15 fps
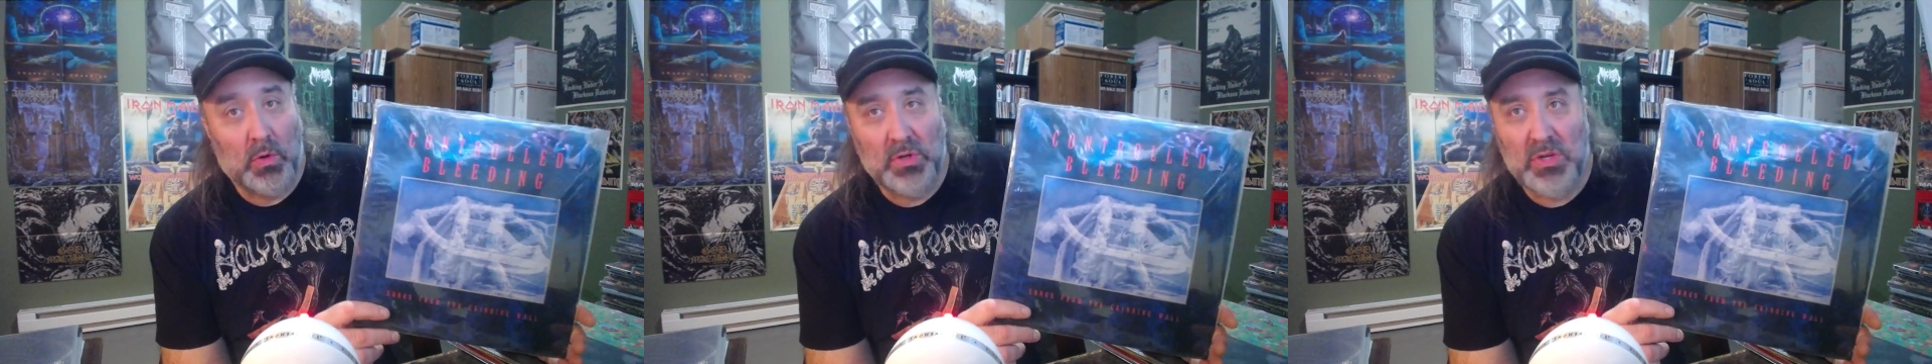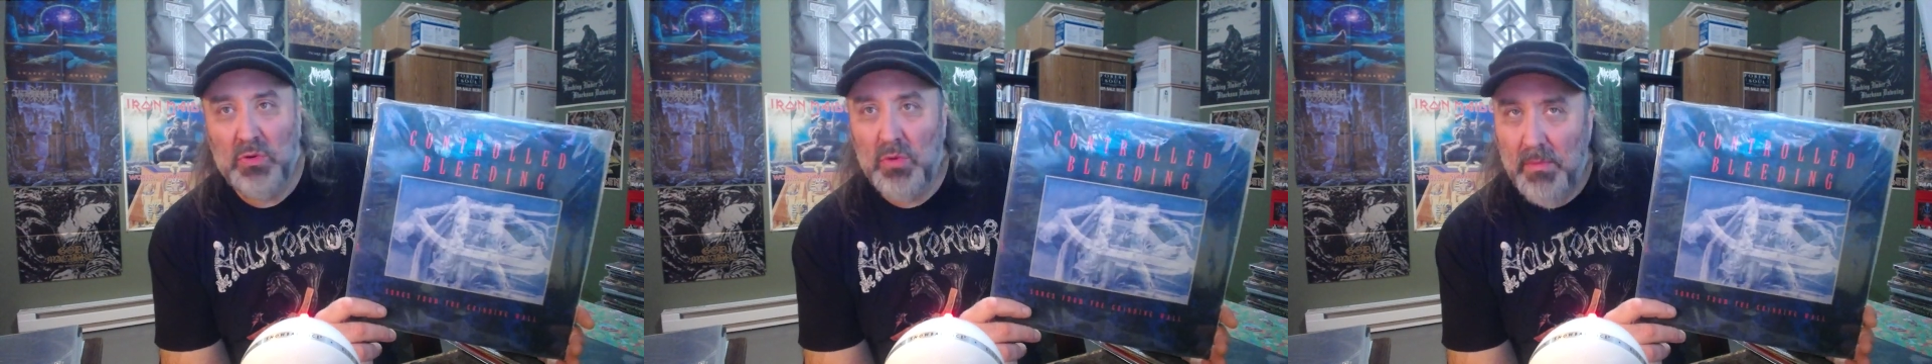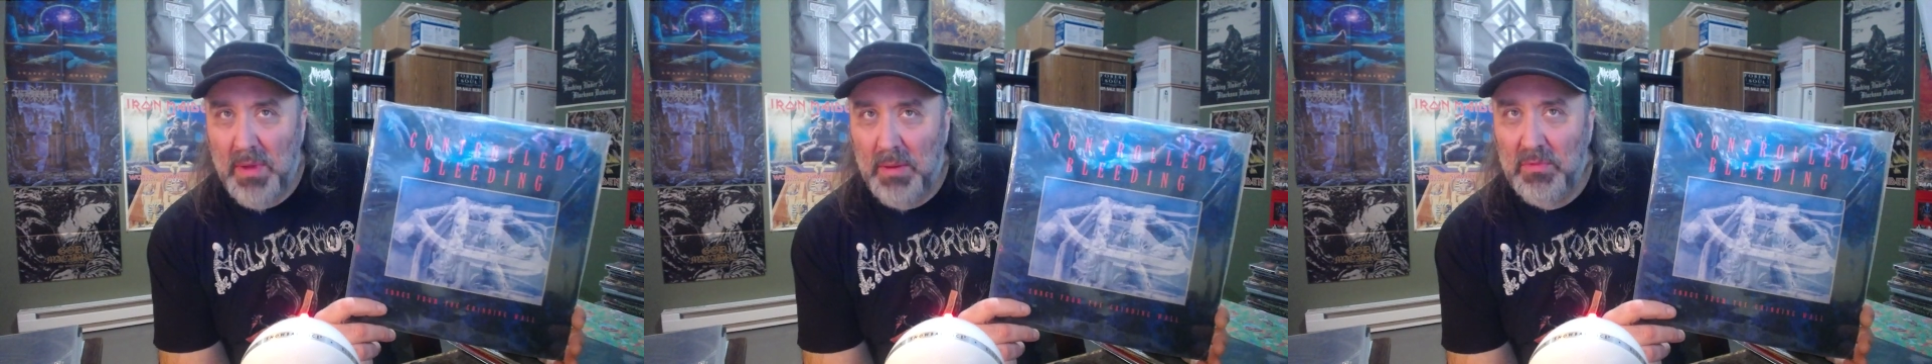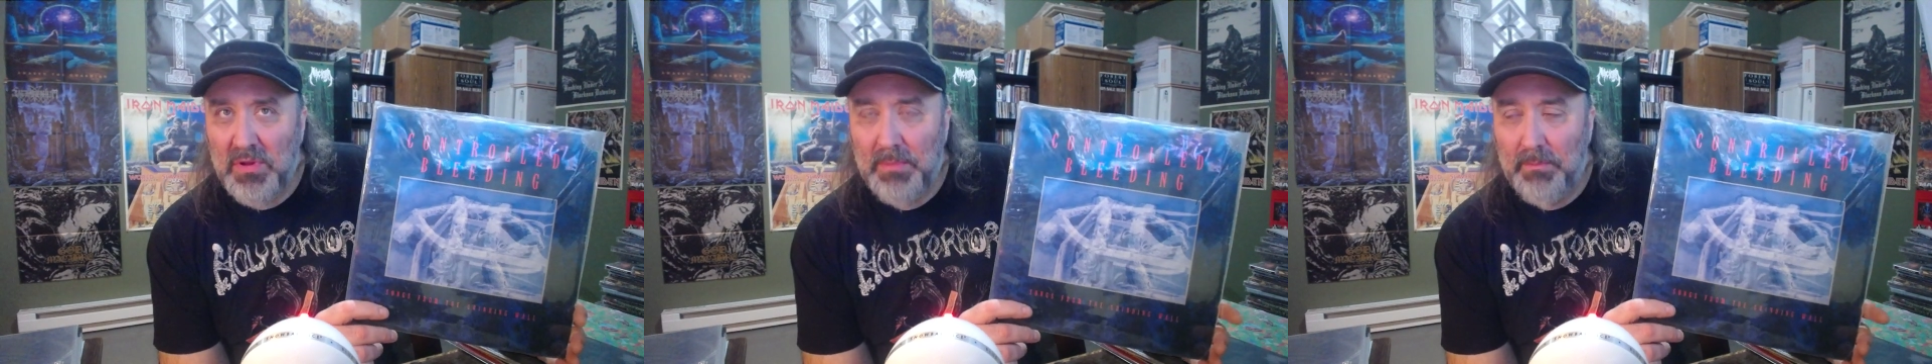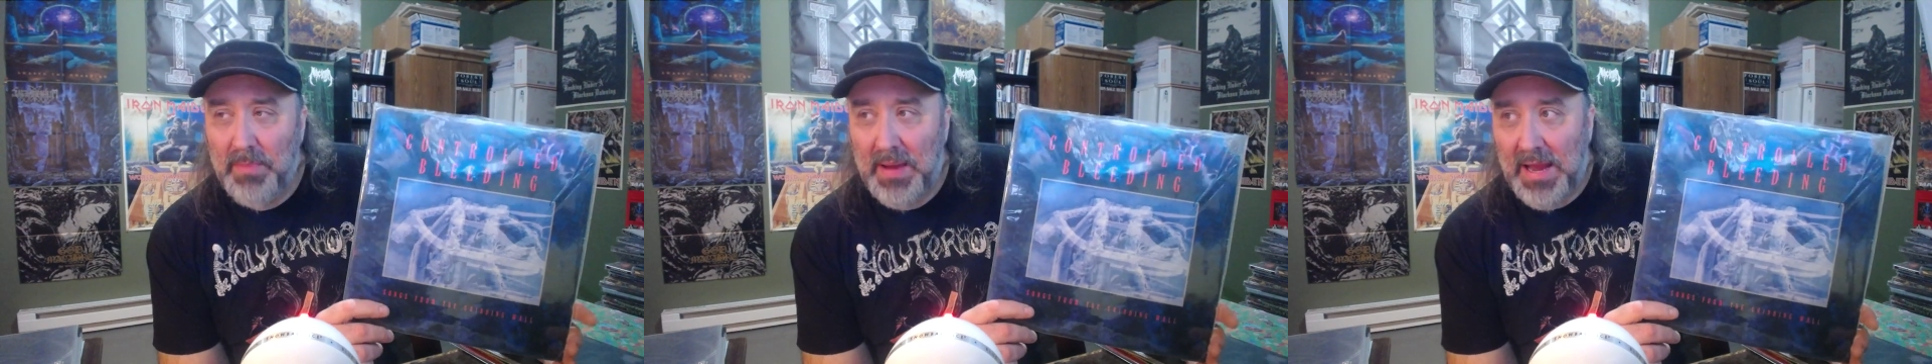Do you remember the
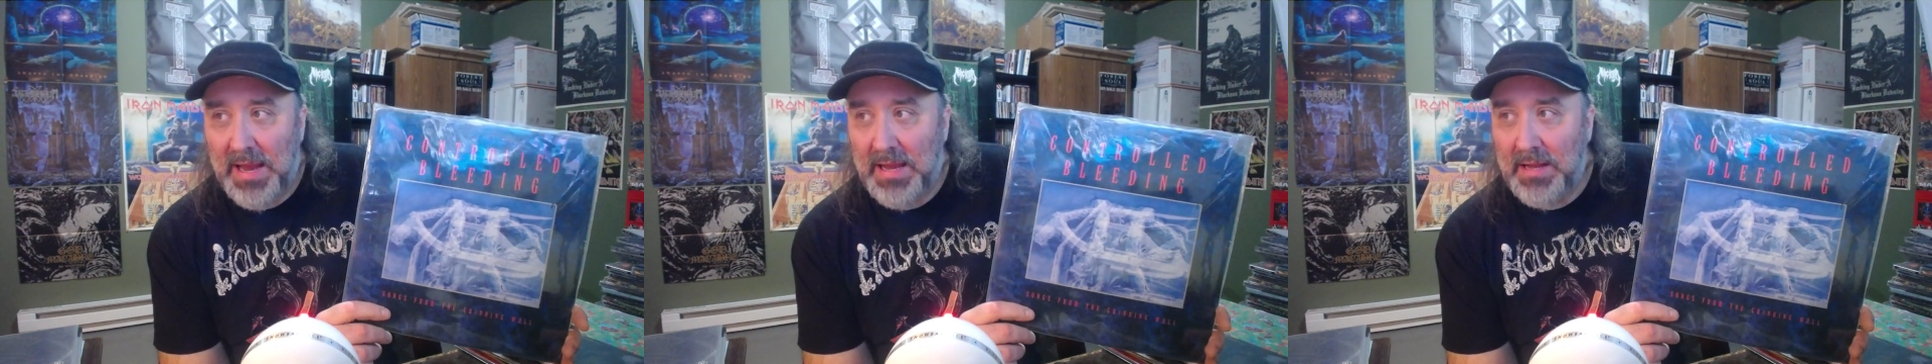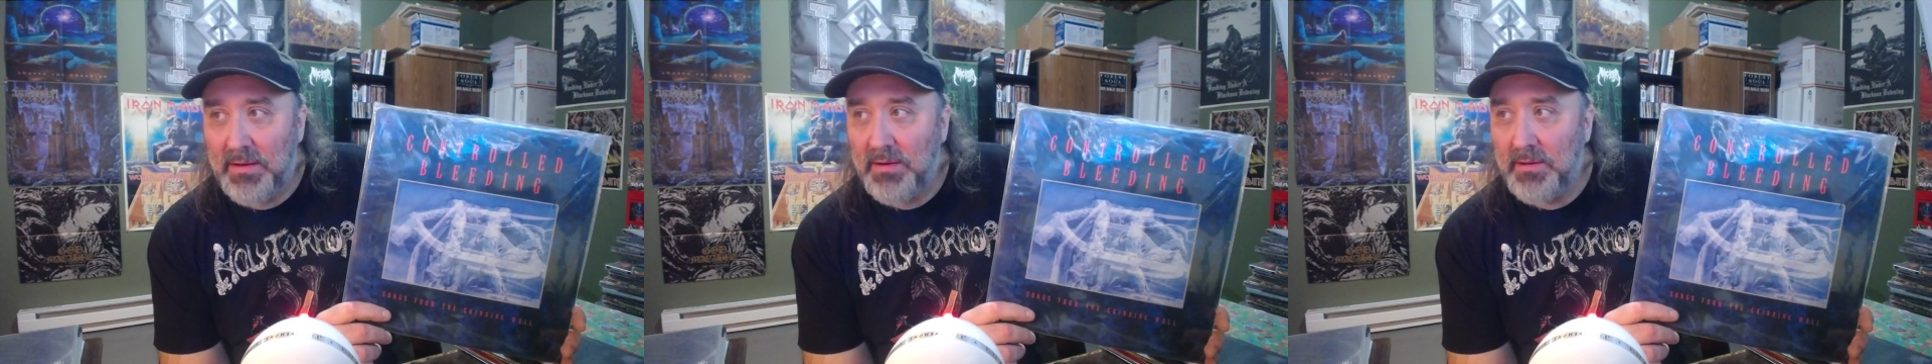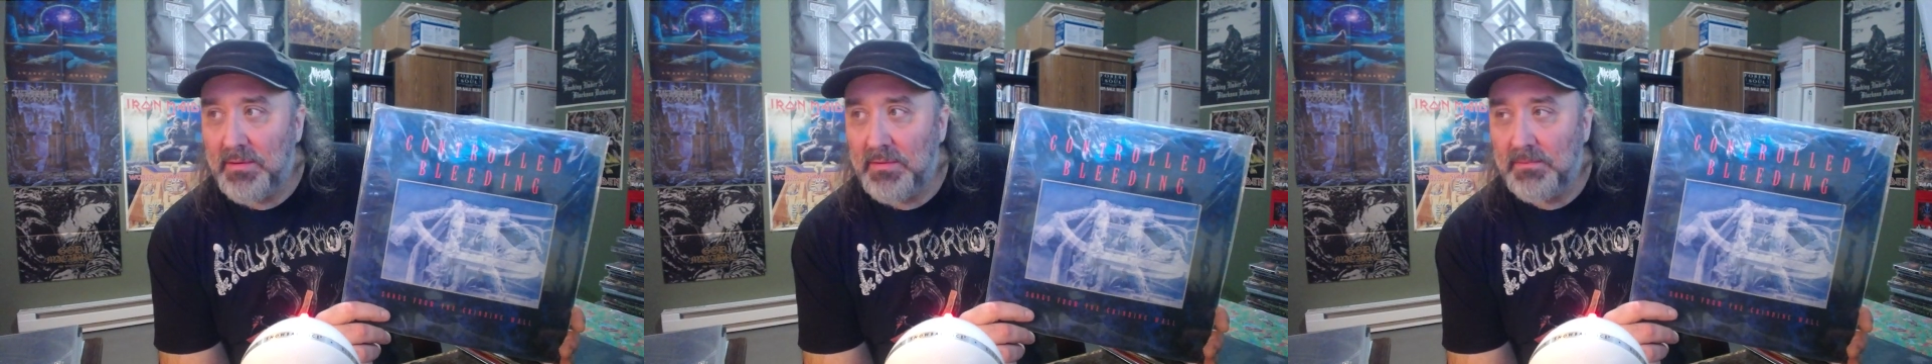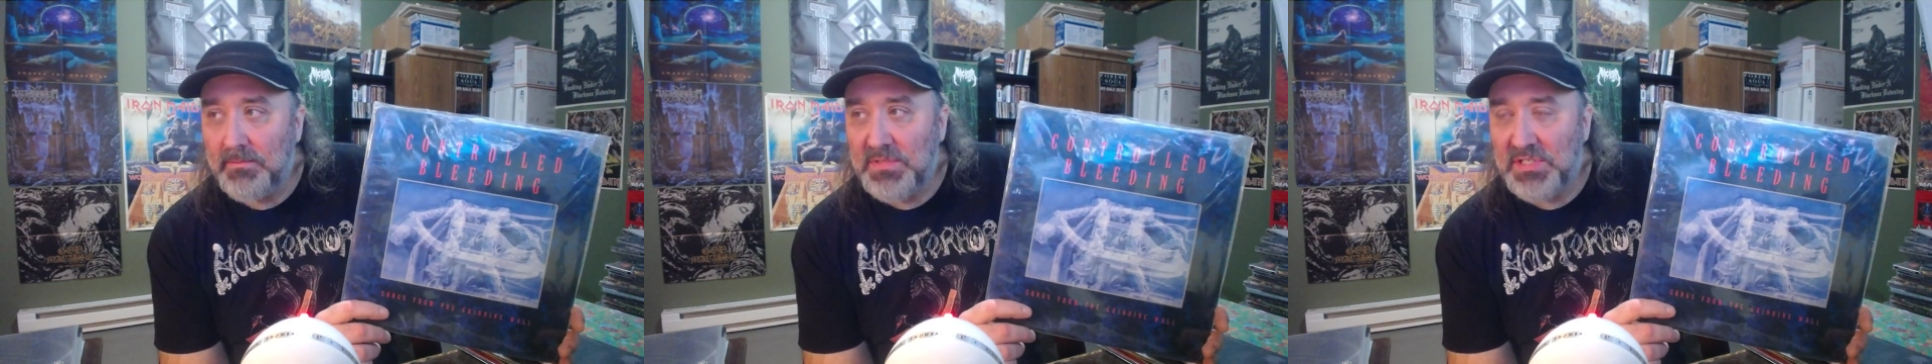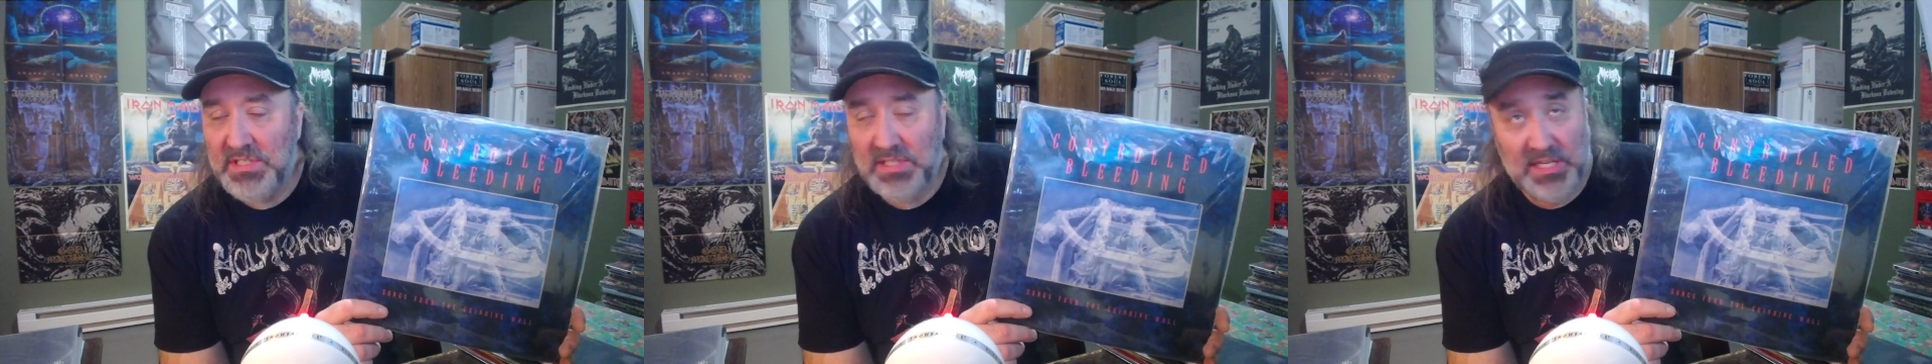band
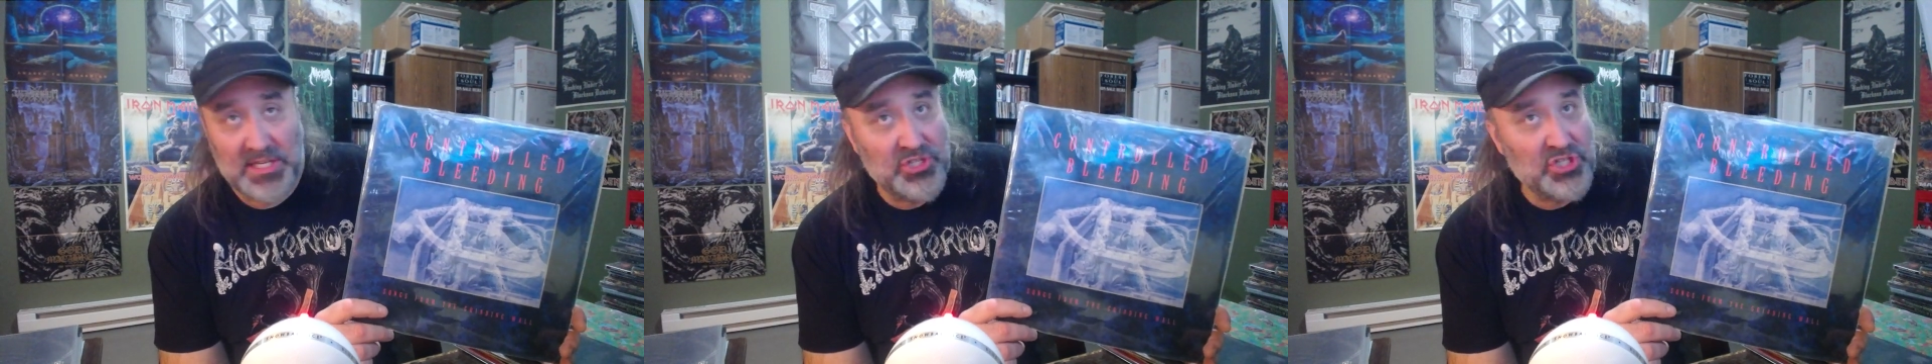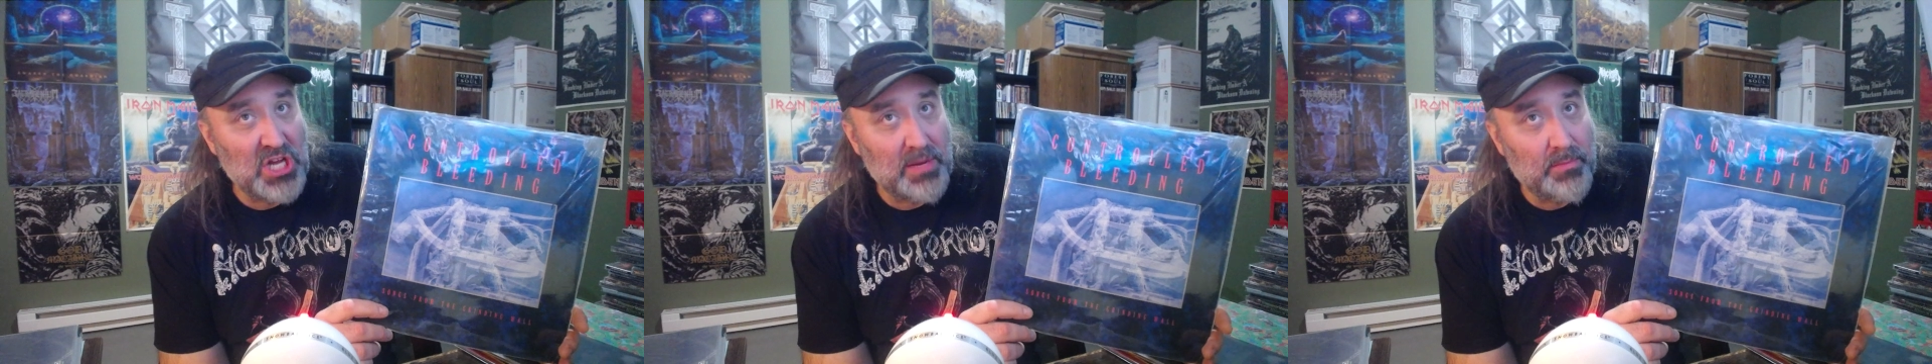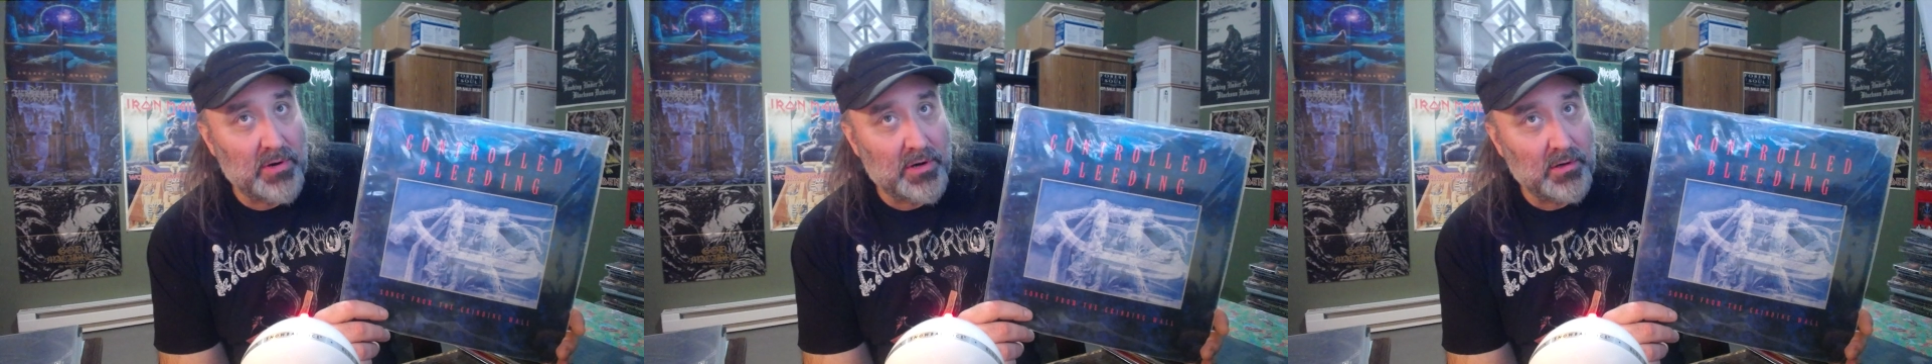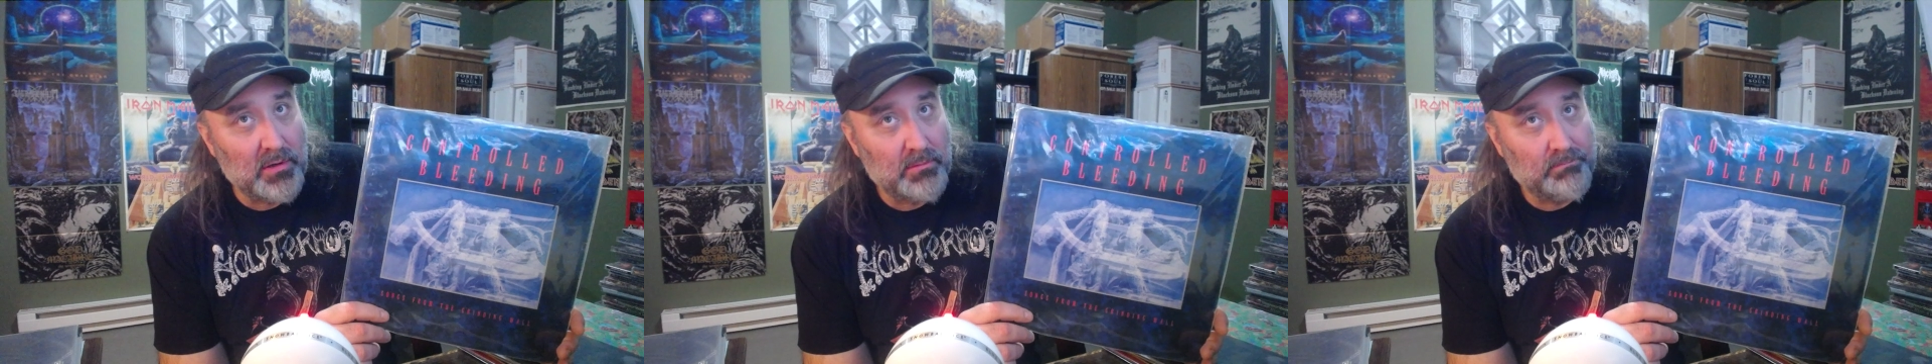Skin Chamber?